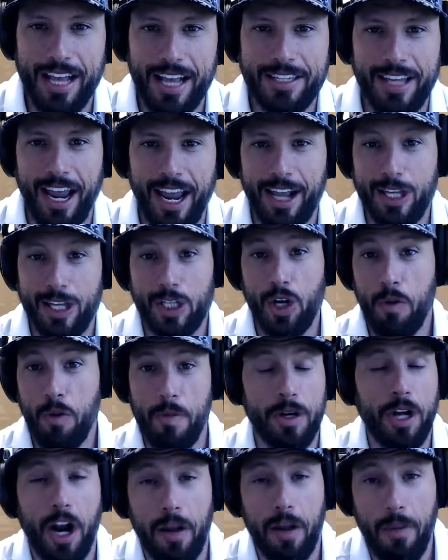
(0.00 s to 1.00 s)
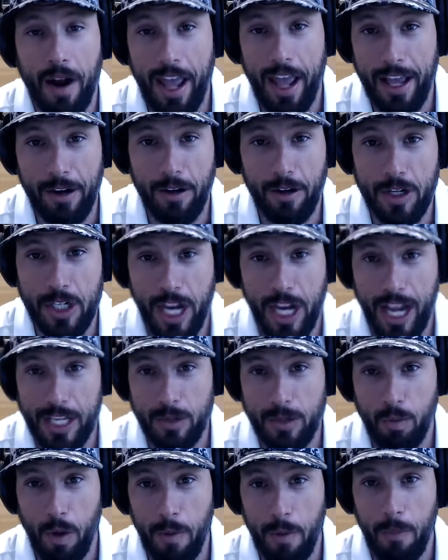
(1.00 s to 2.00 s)
I assume they're talking about AngularJS
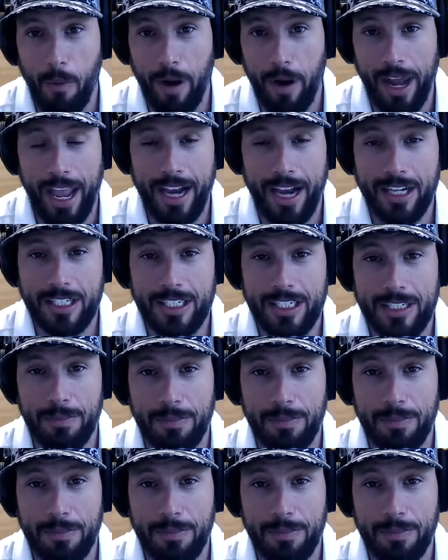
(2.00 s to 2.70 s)
1.x,